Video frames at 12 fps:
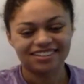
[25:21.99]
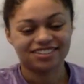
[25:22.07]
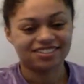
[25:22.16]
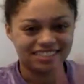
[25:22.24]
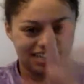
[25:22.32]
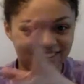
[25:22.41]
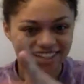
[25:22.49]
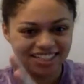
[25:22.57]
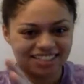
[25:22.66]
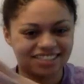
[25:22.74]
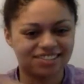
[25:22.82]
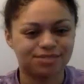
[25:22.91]
Don't say what it
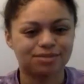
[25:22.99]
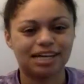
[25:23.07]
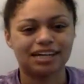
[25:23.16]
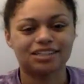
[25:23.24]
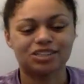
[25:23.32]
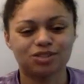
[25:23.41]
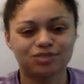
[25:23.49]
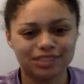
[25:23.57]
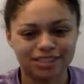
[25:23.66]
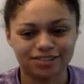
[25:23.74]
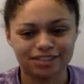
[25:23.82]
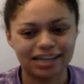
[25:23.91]
is in the group chat because Sophie's
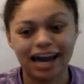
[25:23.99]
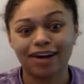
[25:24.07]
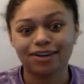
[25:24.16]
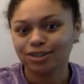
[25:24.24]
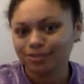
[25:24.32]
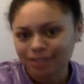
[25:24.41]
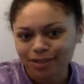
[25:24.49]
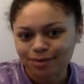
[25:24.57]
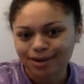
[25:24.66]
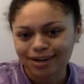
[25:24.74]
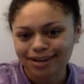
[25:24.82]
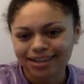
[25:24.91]
going to read it. I don't know if they
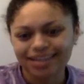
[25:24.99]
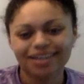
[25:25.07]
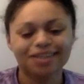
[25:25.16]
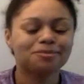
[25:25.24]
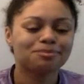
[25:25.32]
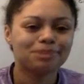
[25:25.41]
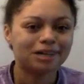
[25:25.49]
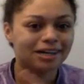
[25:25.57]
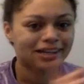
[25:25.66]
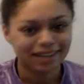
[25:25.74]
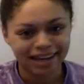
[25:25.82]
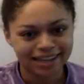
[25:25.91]
work,
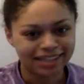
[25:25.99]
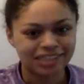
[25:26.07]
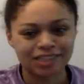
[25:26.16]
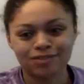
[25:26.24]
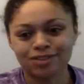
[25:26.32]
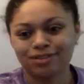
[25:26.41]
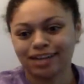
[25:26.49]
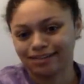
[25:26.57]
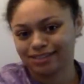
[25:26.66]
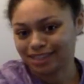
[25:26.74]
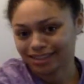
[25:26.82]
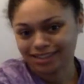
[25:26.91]
but I guess Sophie will
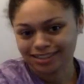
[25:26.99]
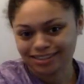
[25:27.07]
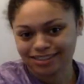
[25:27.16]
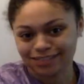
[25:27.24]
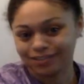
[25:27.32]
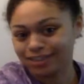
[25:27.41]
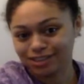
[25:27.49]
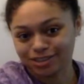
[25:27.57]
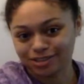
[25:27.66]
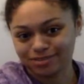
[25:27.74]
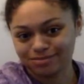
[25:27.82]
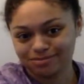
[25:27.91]
have to tell us if they
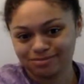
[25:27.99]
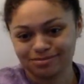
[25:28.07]
do.